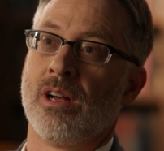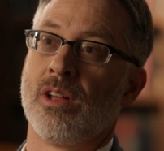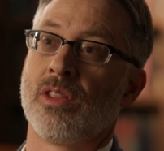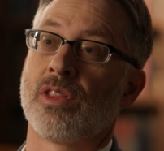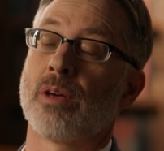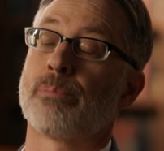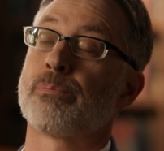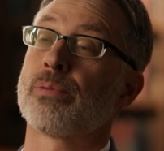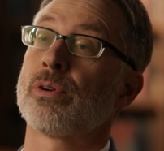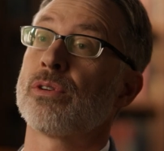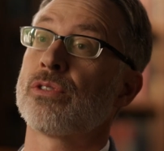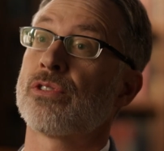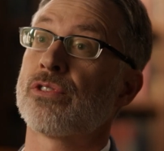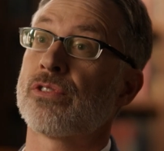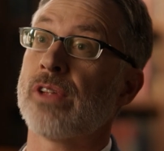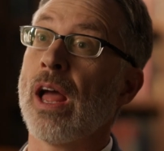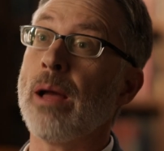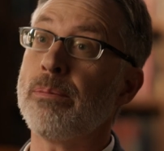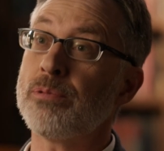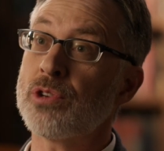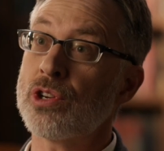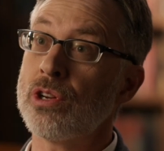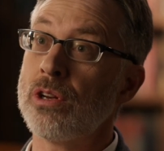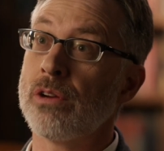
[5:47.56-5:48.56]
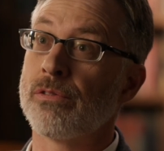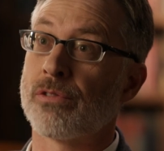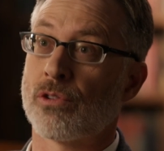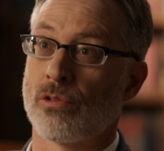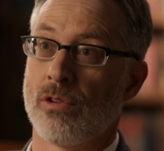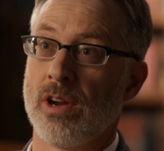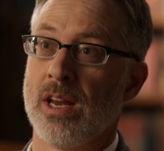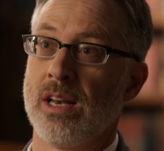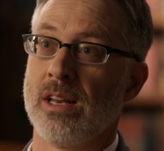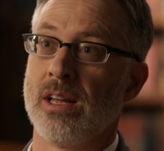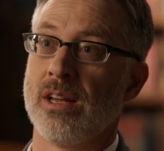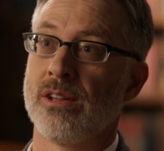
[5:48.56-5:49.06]
The perception of
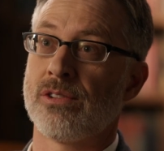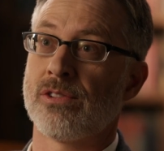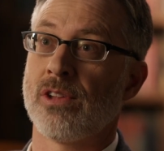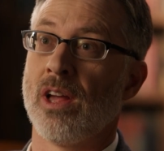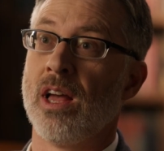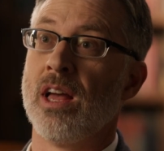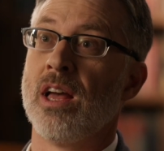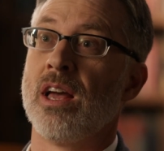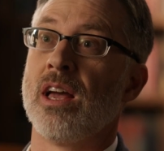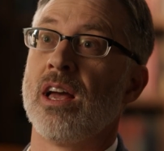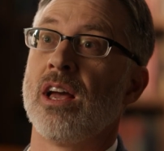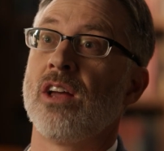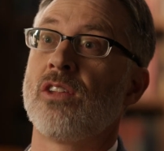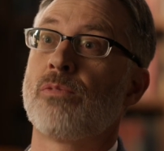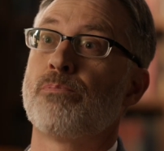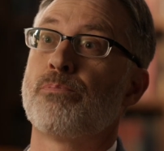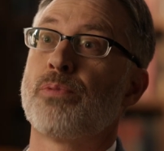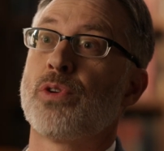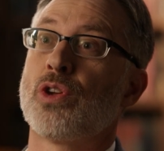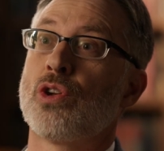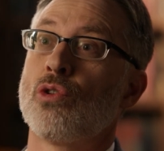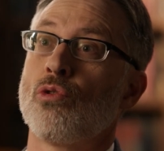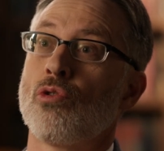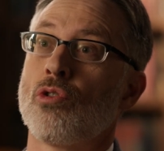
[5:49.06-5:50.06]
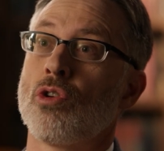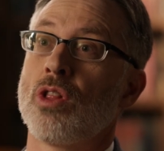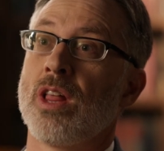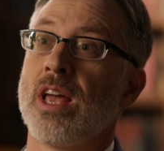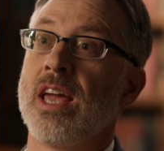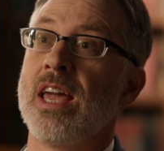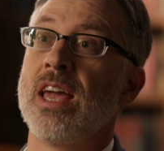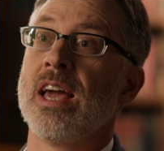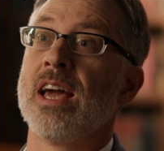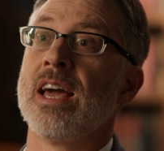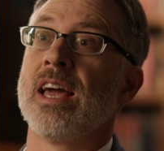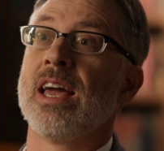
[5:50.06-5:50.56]
greenness is
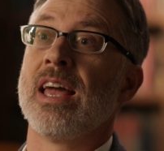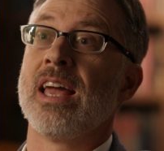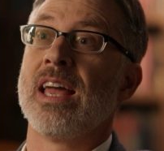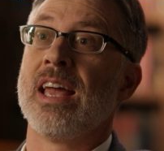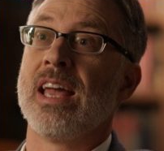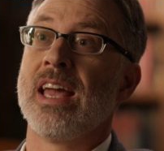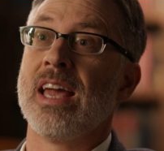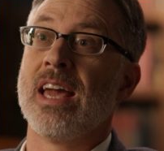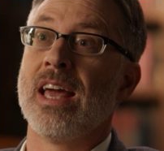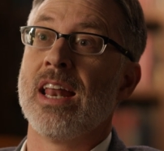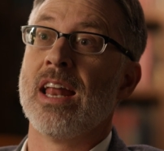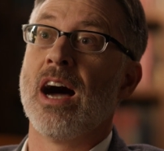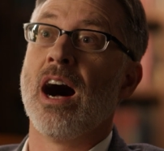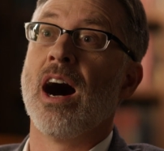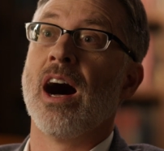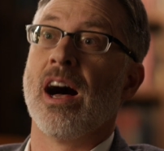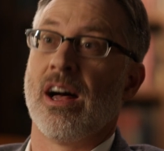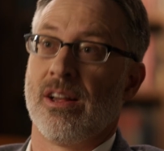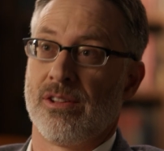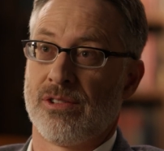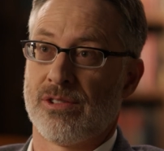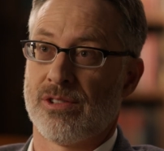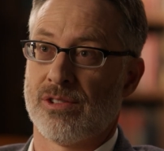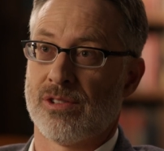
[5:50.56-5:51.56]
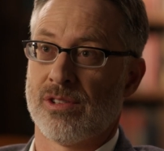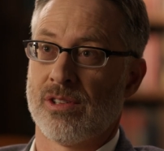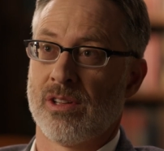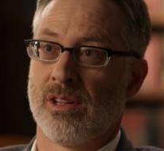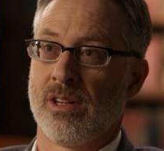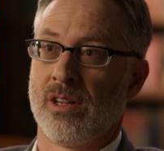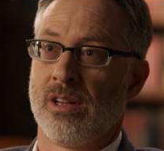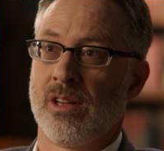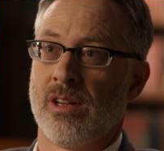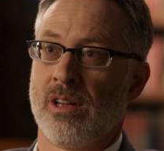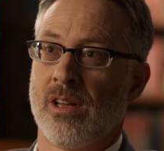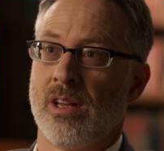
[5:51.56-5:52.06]
purely in us,
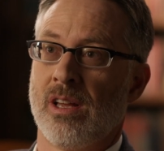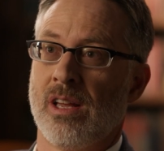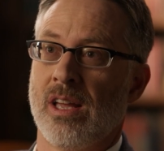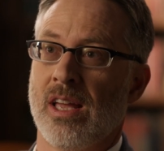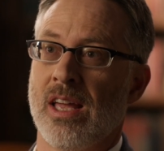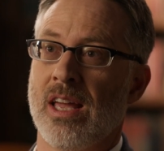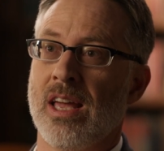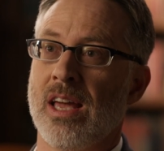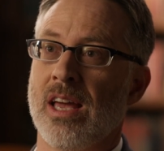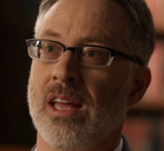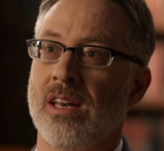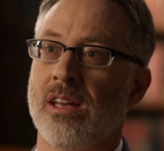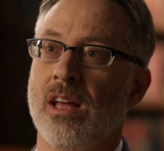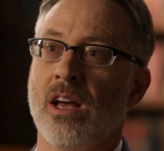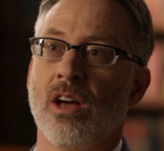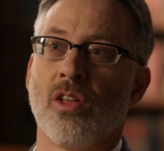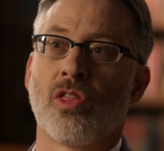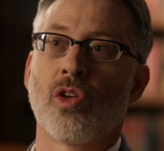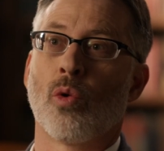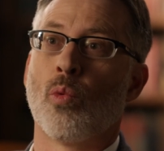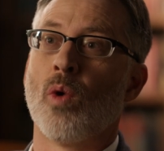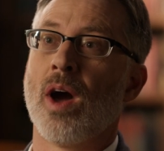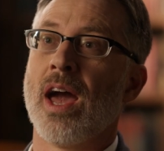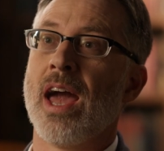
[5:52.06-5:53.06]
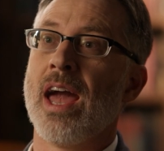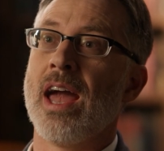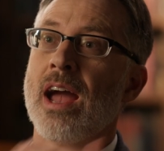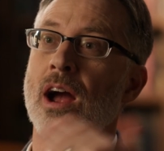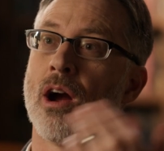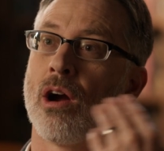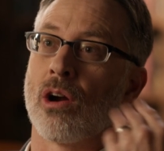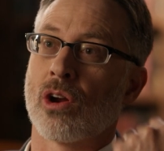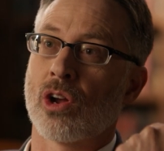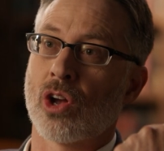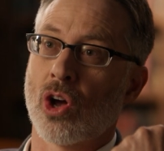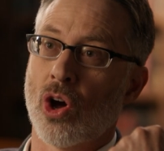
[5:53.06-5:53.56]
in the way
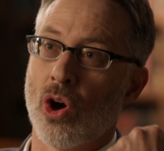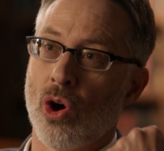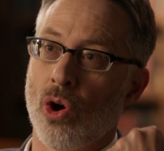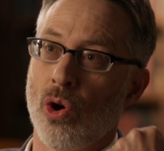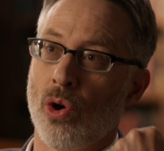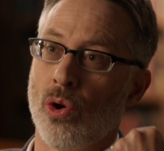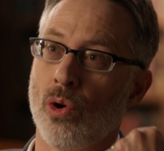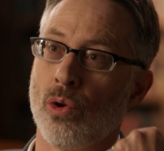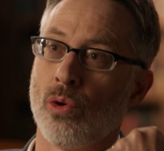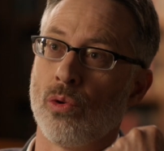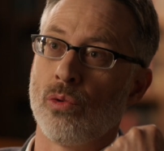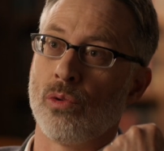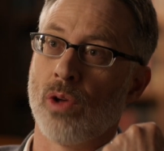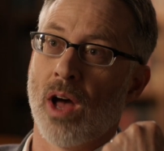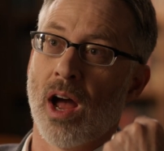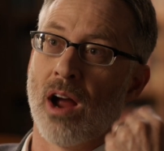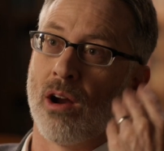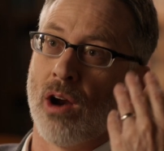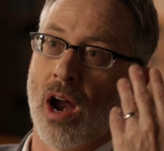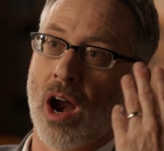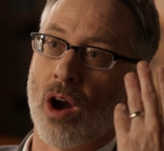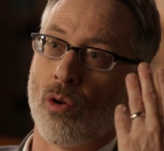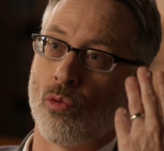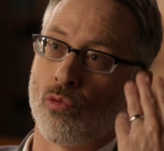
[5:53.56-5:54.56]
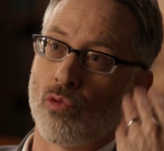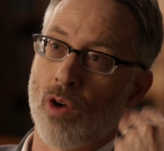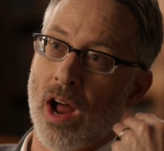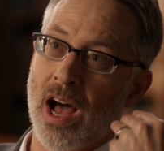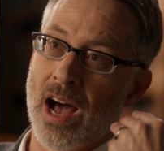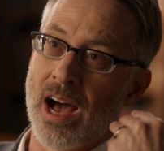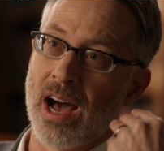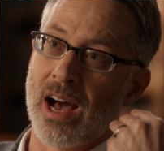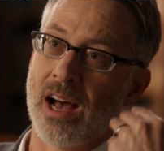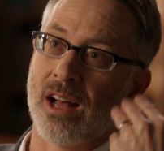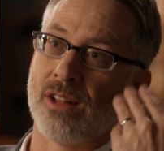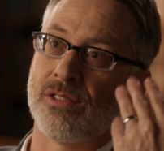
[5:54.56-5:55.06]
our, co- our, our
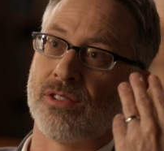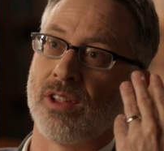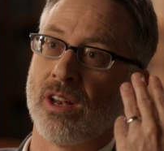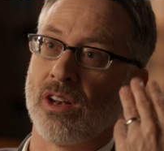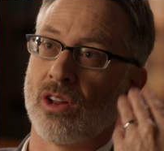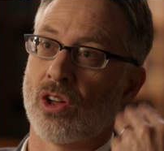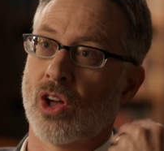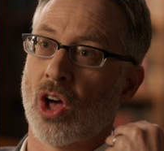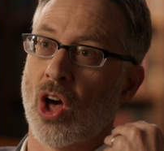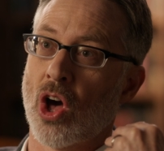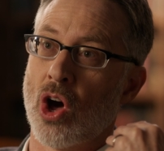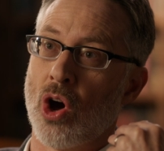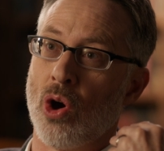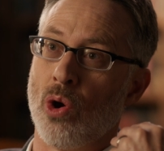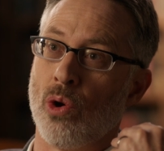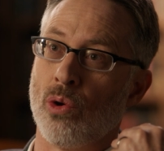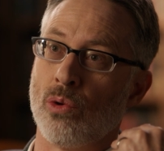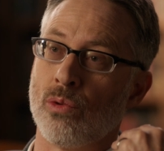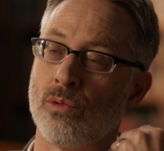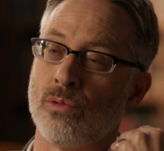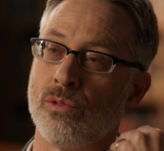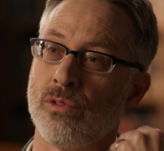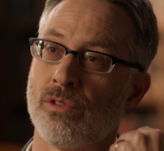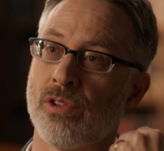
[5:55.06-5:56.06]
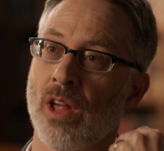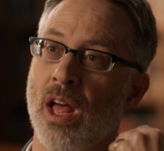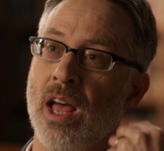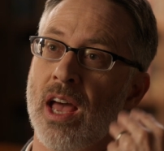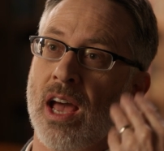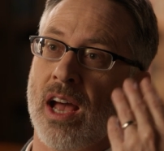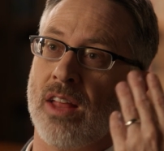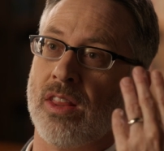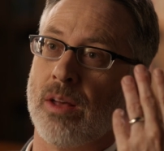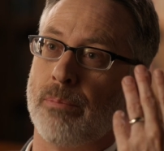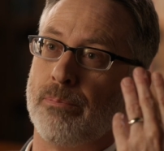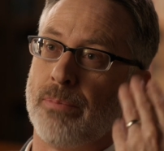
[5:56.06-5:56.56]
rods and cones
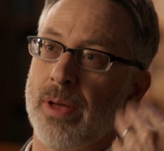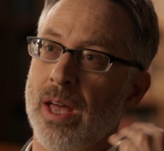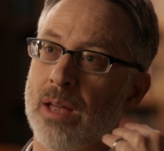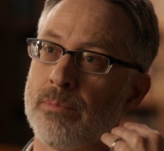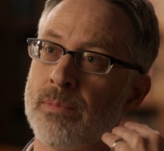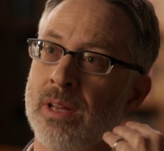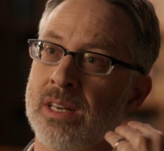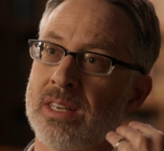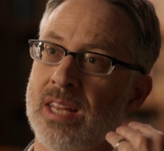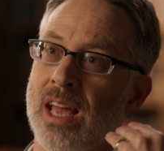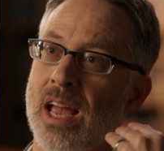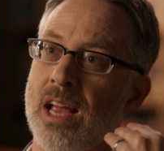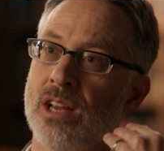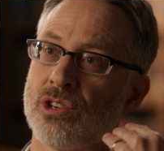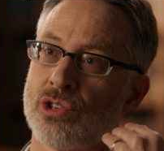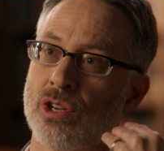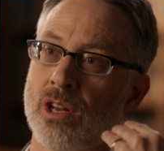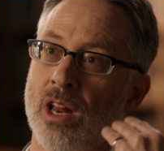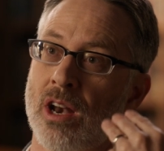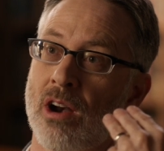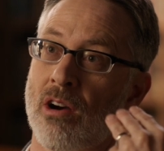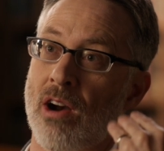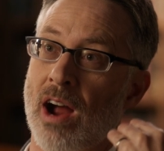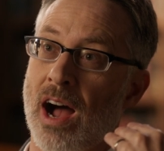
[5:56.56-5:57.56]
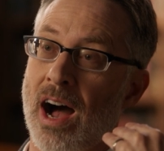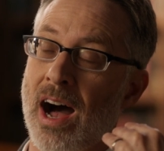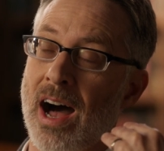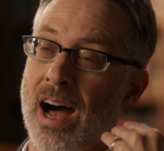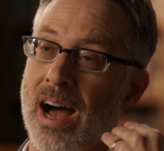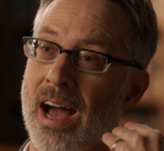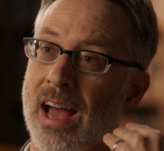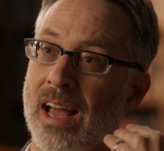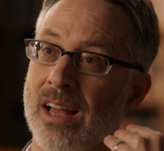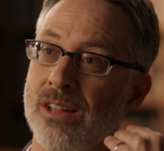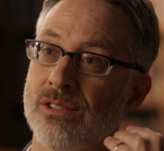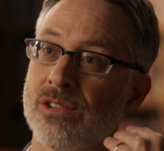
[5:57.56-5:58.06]
and the pigmentation in our
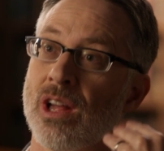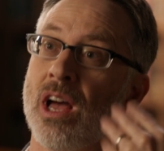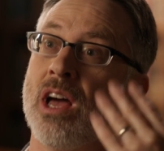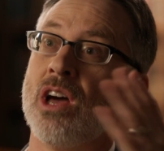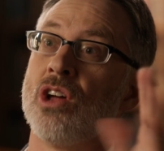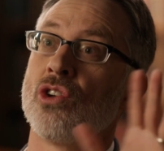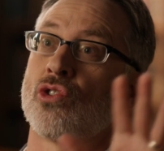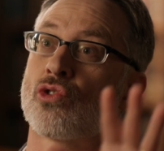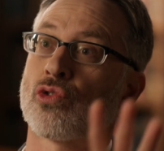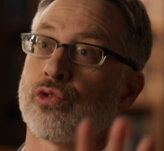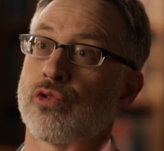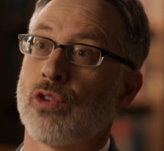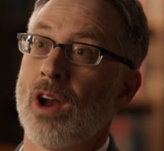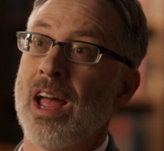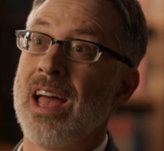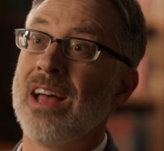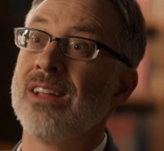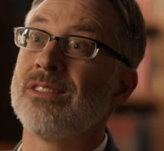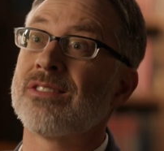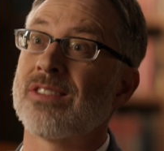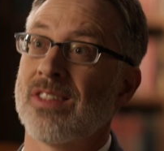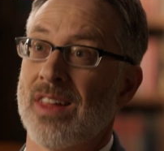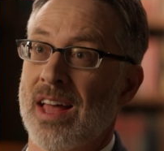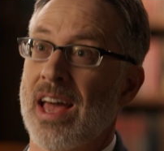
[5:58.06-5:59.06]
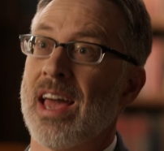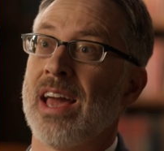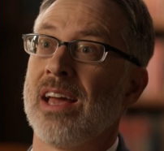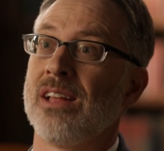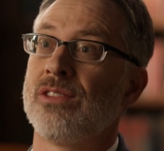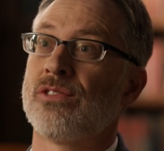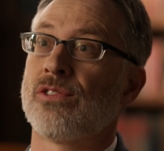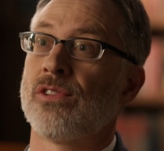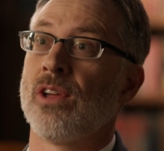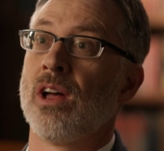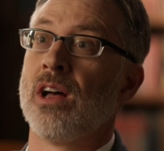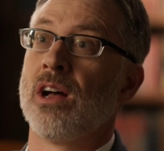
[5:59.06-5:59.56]
eyes
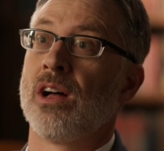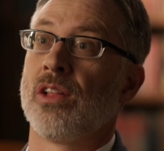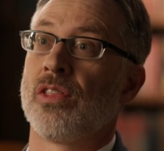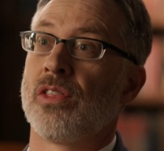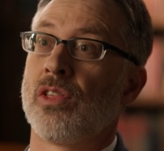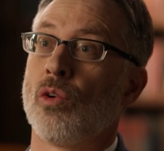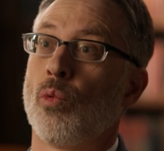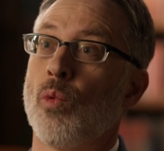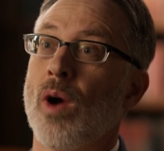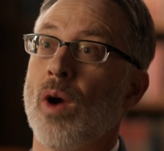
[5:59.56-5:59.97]
translates the